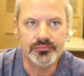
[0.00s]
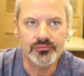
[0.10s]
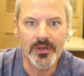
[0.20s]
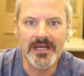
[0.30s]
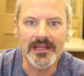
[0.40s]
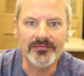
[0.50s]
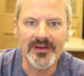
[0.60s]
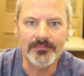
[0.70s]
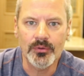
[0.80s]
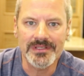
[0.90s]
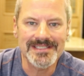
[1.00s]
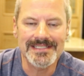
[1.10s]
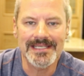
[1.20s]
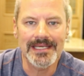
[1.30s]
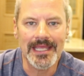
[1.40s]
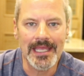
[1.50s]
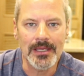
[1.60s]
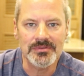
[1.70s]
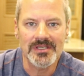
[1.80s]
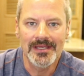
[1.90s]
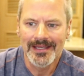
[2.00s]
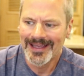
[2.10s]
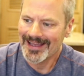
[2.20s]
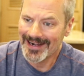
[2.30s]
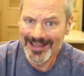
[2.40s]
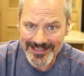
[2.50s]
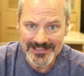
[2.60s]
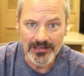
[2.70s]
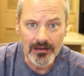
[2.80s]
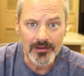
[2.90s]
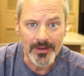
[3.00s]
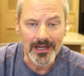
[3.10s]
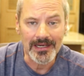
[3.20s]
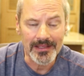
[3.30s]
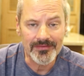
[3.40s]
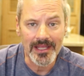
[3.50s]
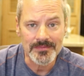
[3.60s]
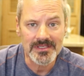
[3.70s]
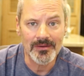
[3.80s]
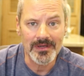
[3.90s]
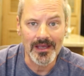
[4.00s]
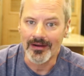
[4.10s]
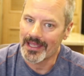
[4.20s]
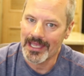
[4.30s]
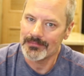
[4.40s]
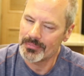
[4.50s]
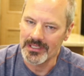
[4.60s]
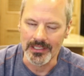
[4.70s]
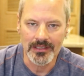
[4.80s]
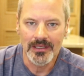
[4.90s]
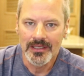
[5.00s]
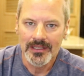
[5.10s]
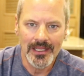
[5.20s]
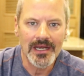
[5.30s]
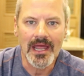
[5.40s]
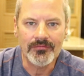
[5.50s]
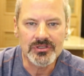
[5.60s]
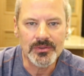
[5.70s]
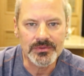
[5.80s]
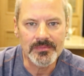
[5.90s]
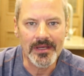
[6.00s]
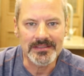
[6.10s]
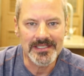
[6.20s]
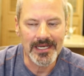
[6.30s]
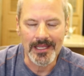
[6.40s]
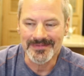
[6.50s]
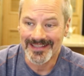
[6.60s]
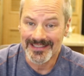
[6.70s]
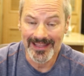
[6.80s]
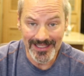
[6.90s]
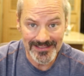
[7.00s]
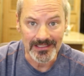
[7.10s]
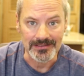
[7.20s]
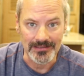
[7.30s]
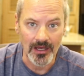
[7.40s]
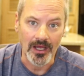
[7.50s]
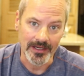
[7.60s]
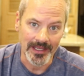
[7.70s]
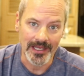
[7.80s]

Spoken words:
rated at 5.68 amps, and I saw about 11 amps coming out at peak. and on average it was about 10 amps. That's a lot